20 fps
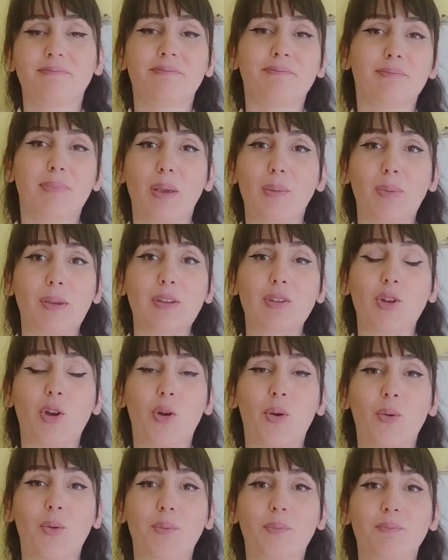Maybe no.
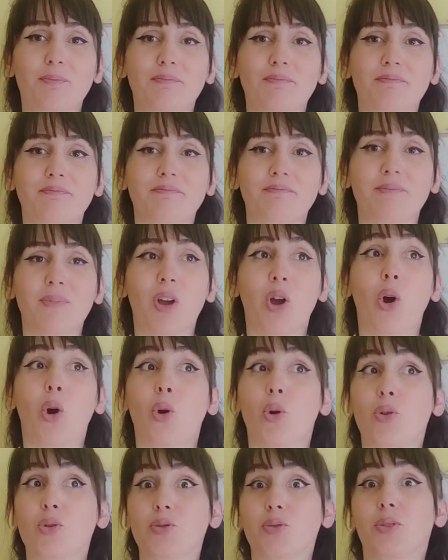
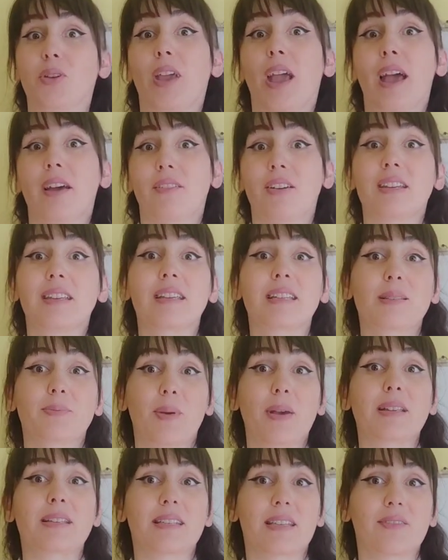Or do you have an
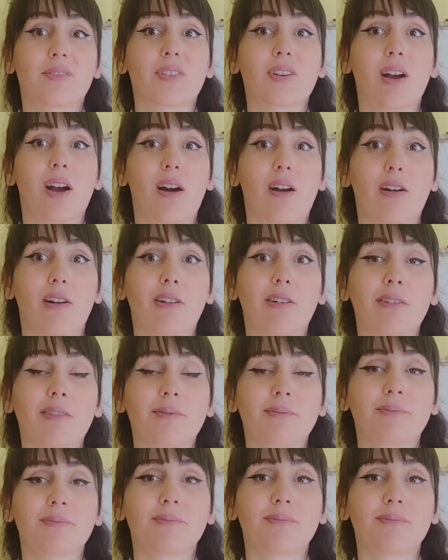expensive car?